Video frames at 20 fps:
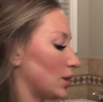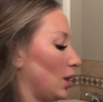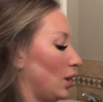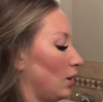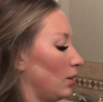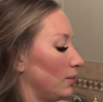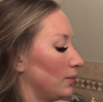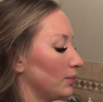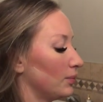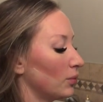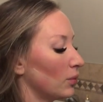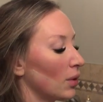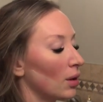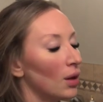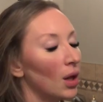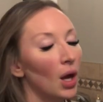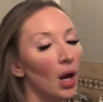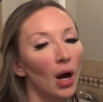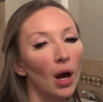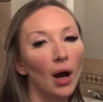So
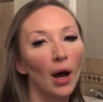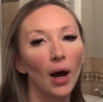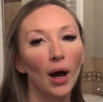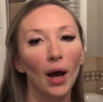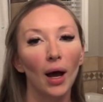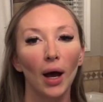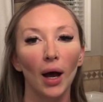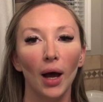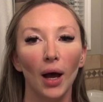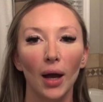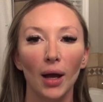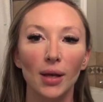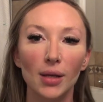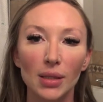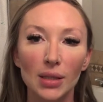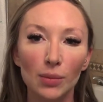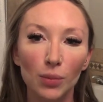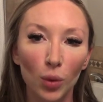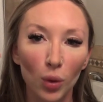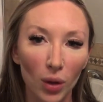I
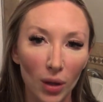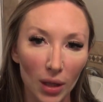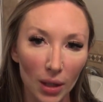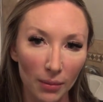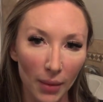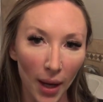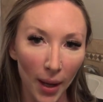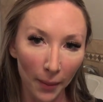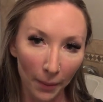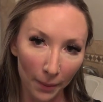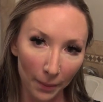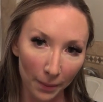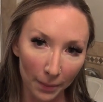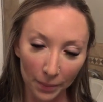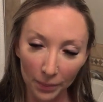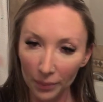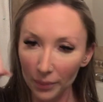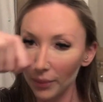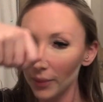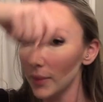spoolie them up
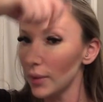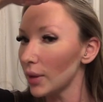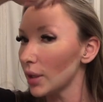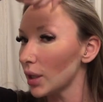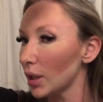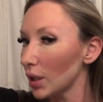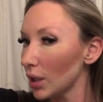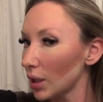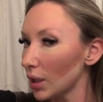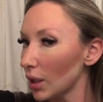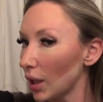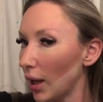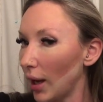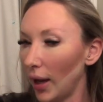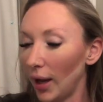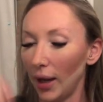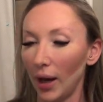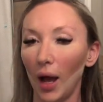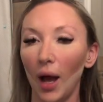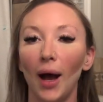
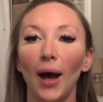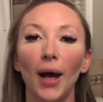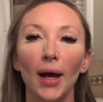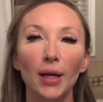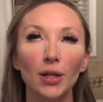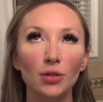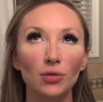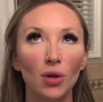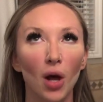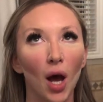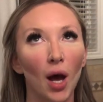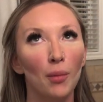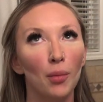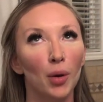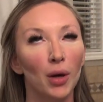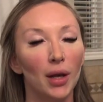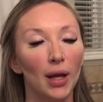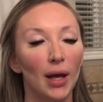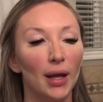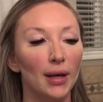and I do not
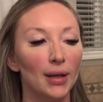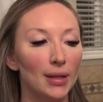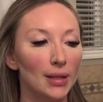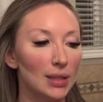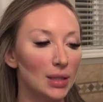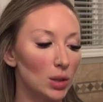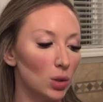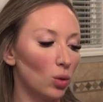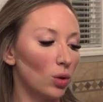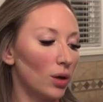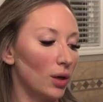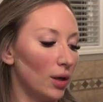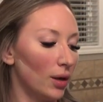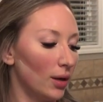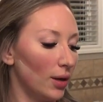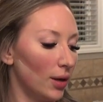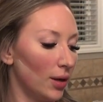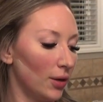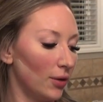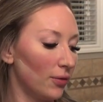put any sort
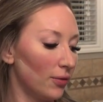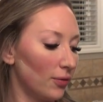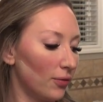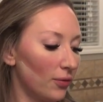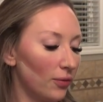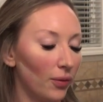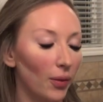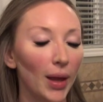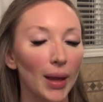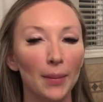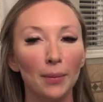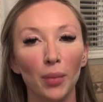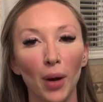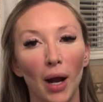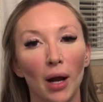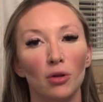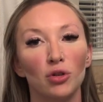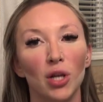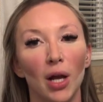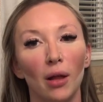of like
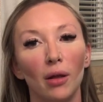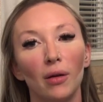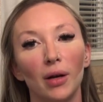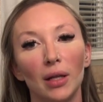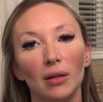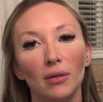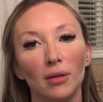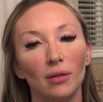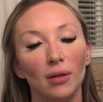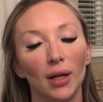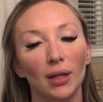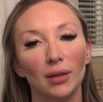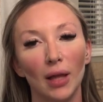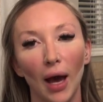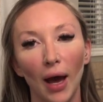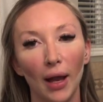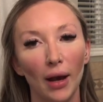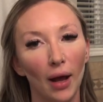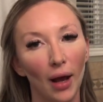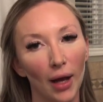brow gel or anything like
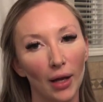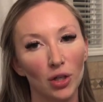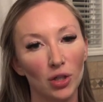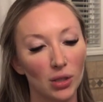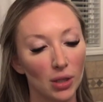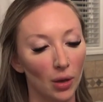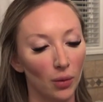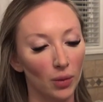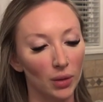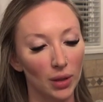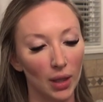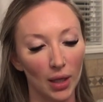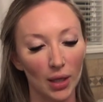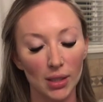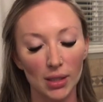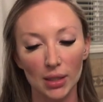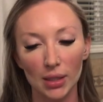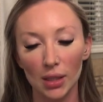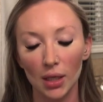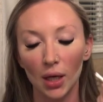that. I just go with
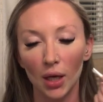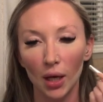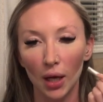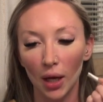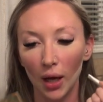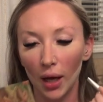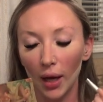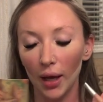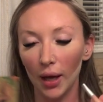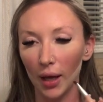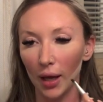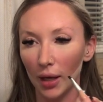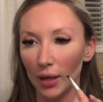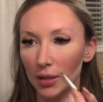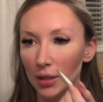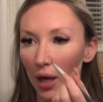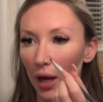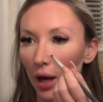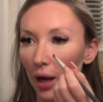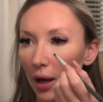this
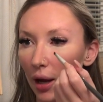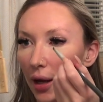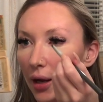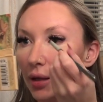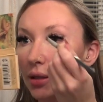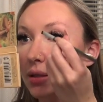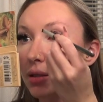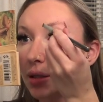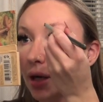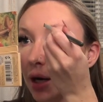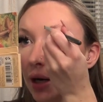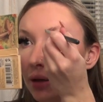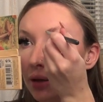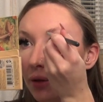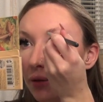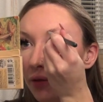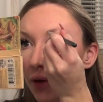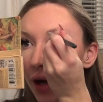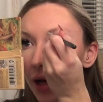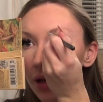and I start at
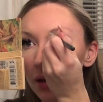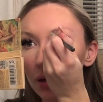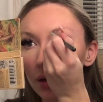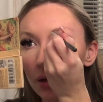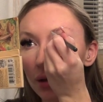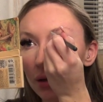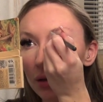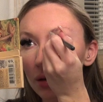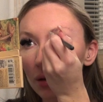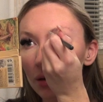the front.